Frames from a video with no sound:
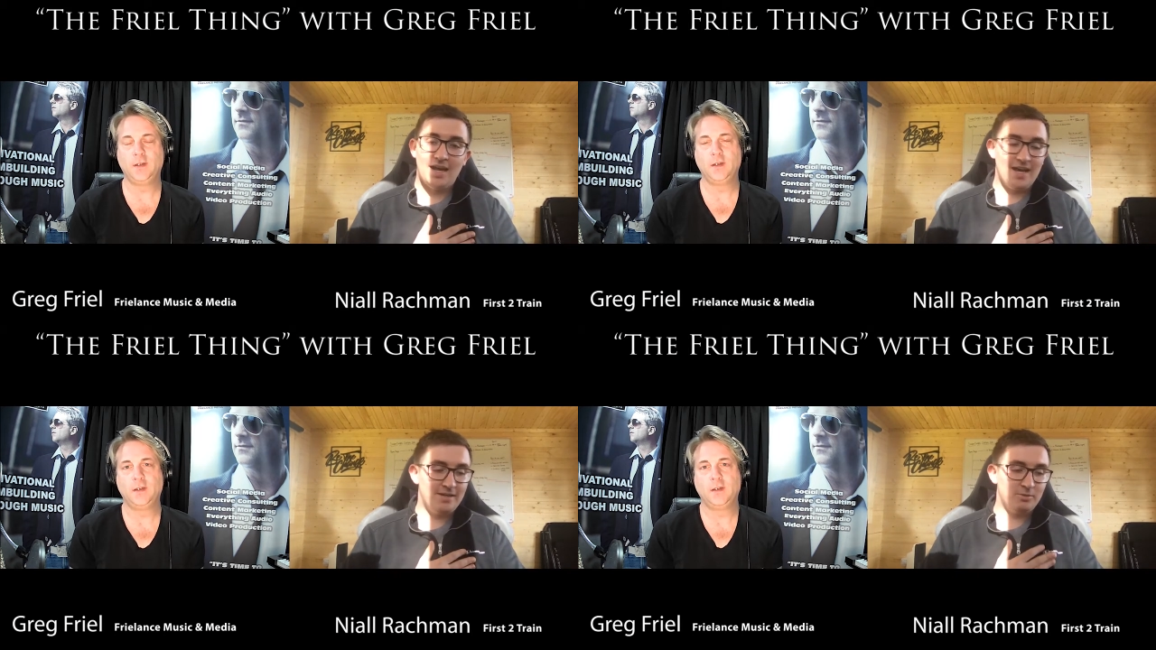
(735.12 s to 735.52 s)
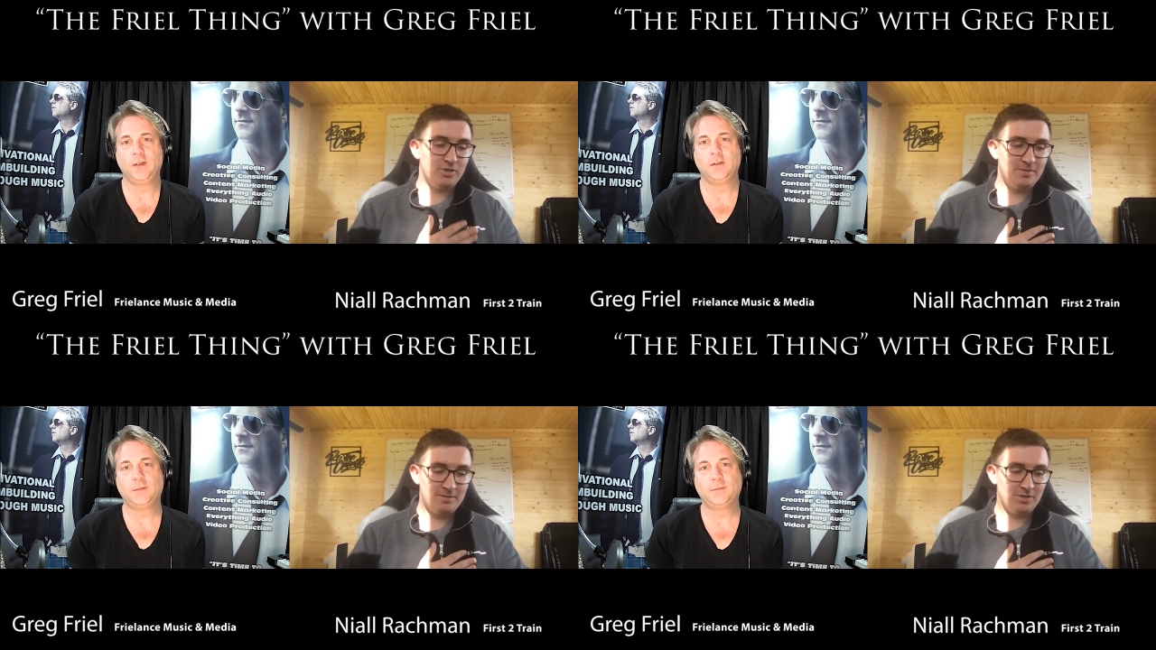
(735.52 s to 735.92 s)
Speaker 1: And I'm
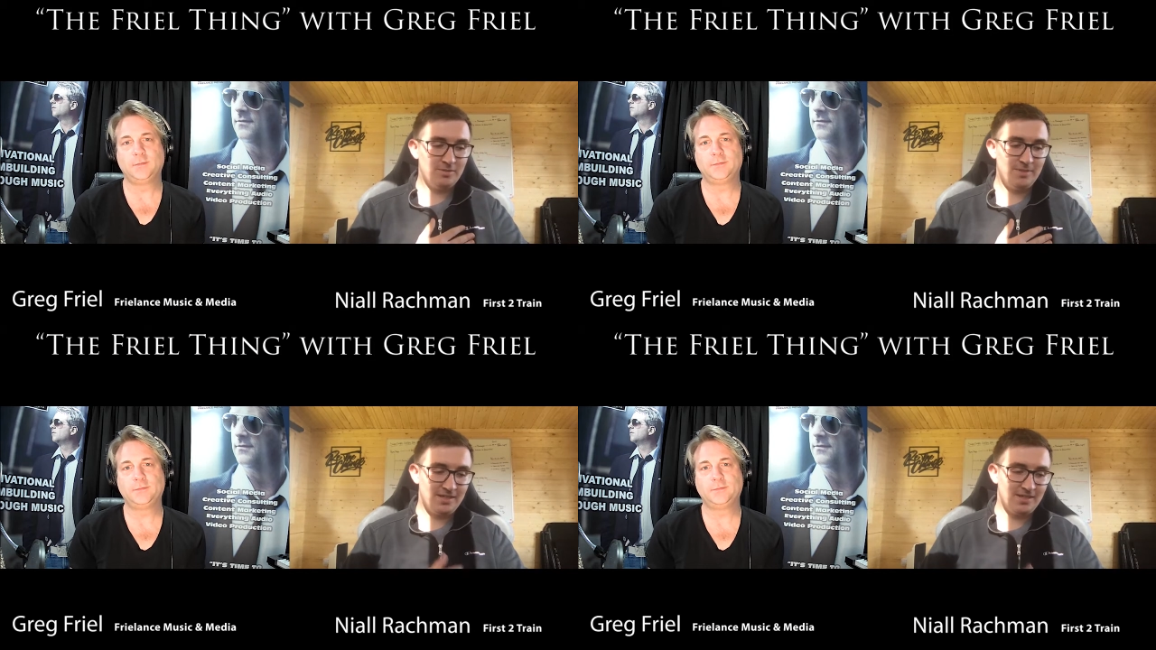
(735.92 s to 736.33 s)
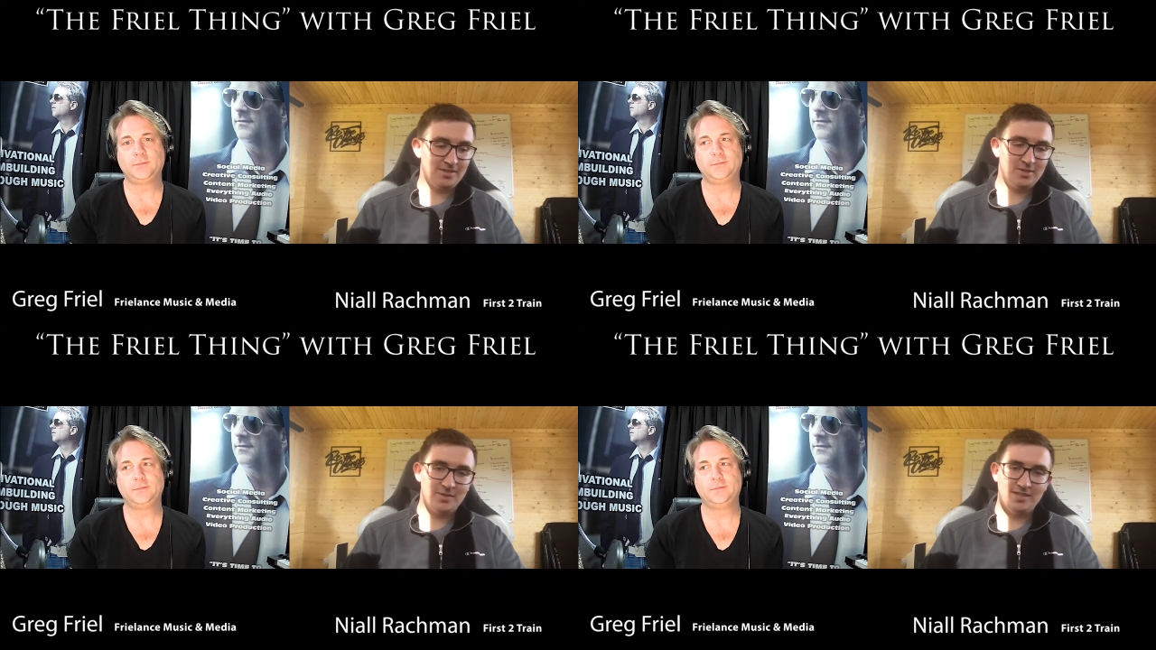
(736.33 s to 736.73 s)
gonna I'm gonna make a
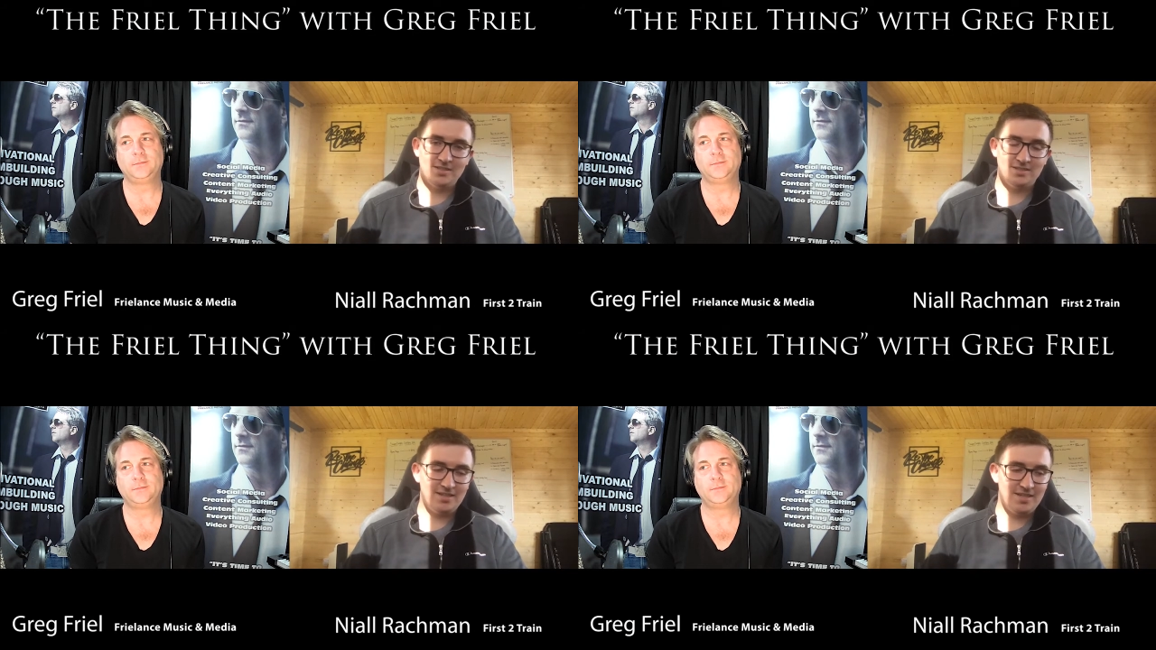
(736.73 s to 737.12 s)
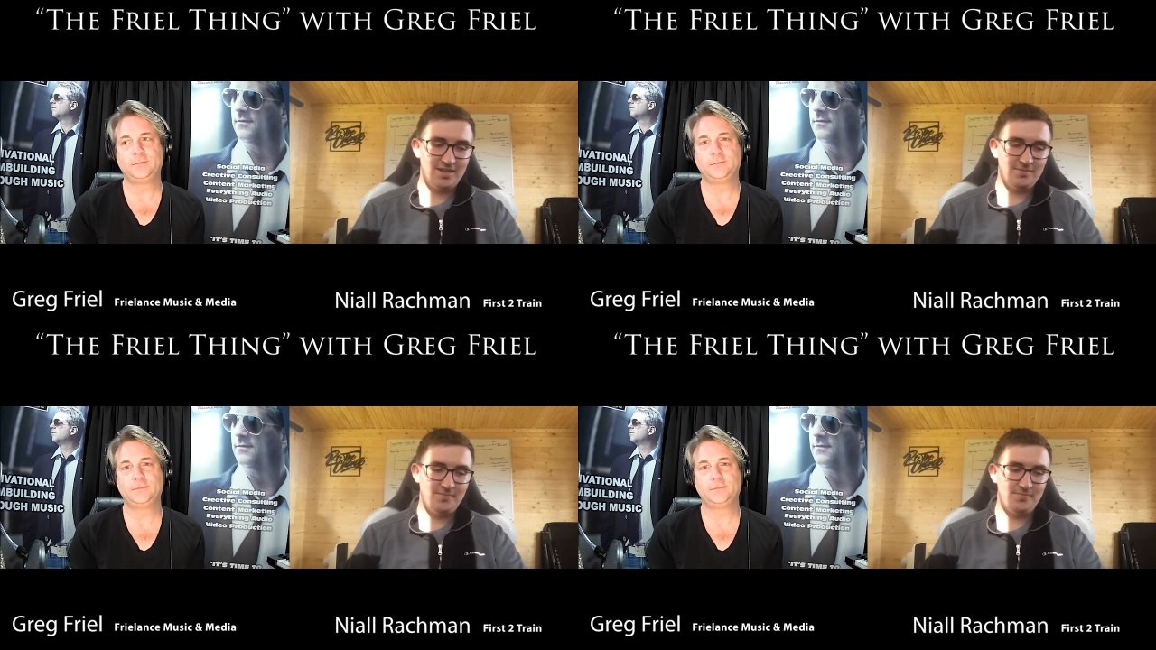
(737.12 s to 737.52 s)
quite
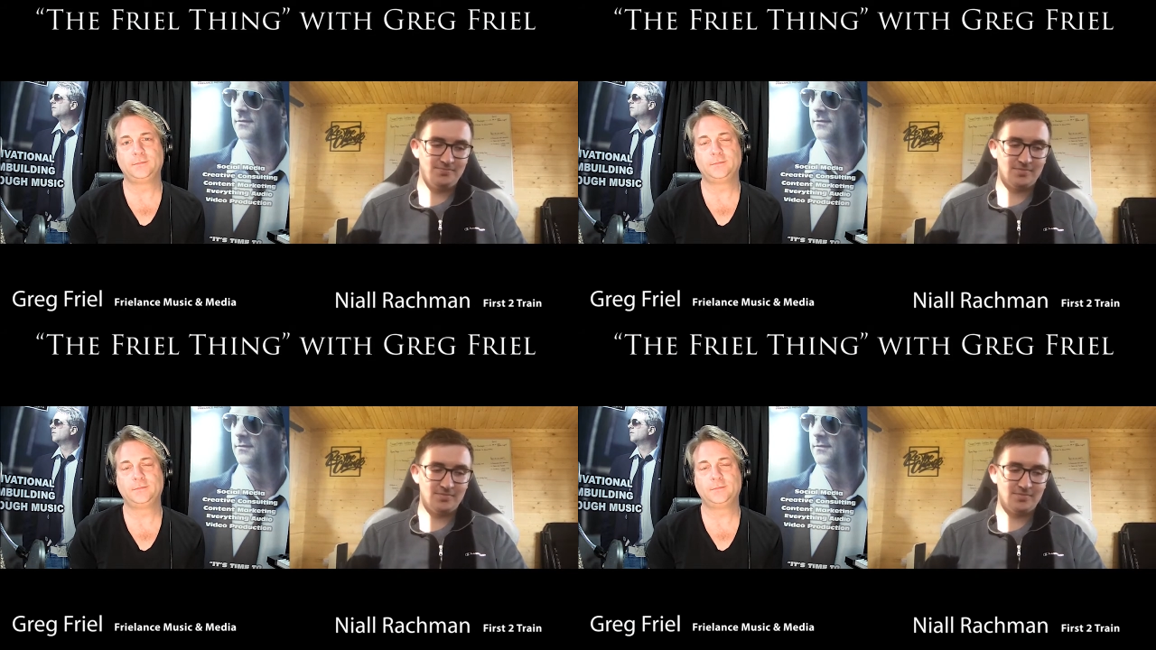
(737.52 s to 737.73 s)
um,